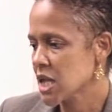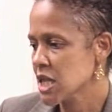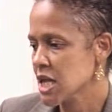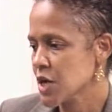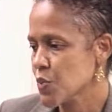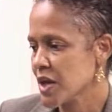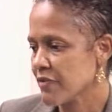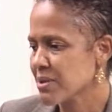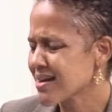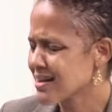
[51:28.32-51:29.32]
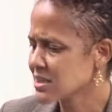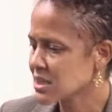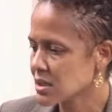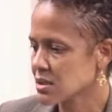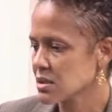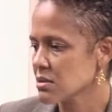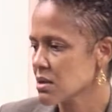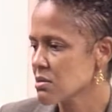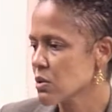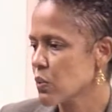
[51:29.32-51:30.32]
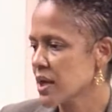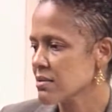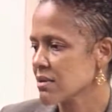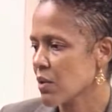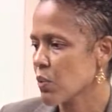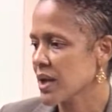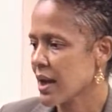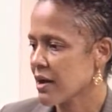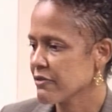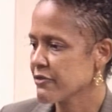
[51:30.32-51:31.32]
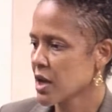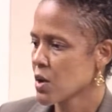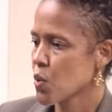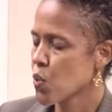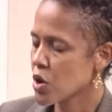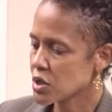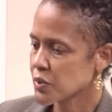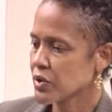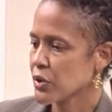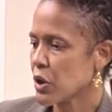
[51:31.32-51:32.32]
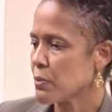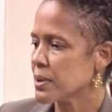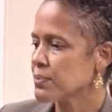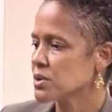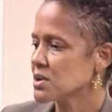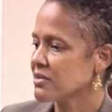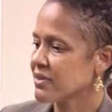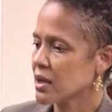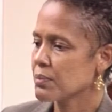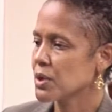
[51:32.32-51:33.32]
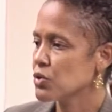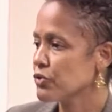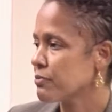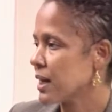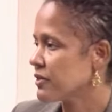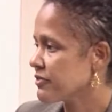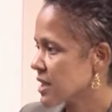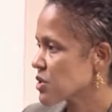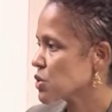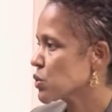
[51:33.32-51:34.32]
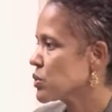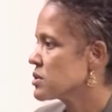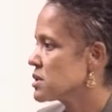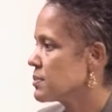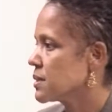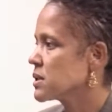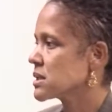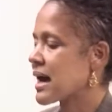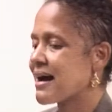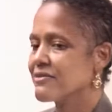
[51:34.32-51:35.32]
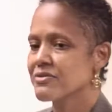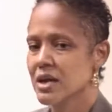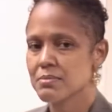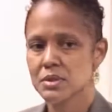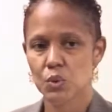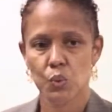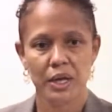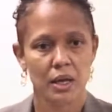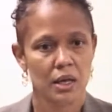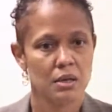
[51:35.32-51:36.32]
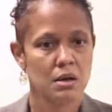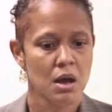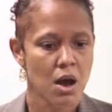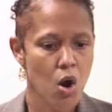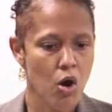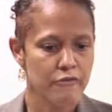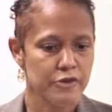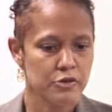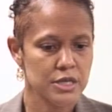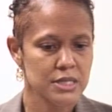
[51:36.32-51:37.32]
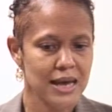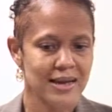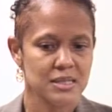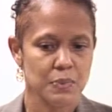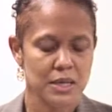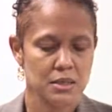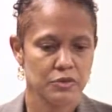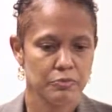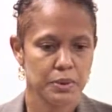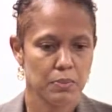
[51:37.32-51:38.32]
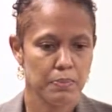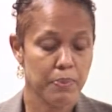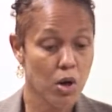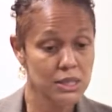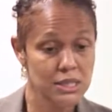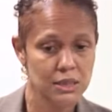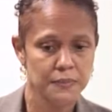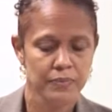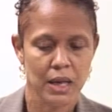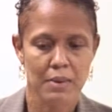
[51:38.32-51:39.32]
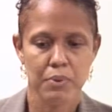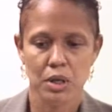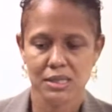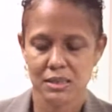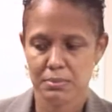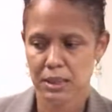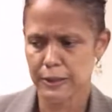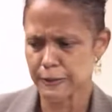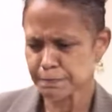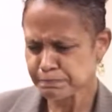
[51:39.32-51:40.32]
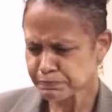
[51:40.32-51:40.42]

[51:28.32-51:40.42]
we have been consistent in the way that we have worked with our young people to develop a youth manifesto, to be able to have them to weigh in on various aspects of policy and policy making.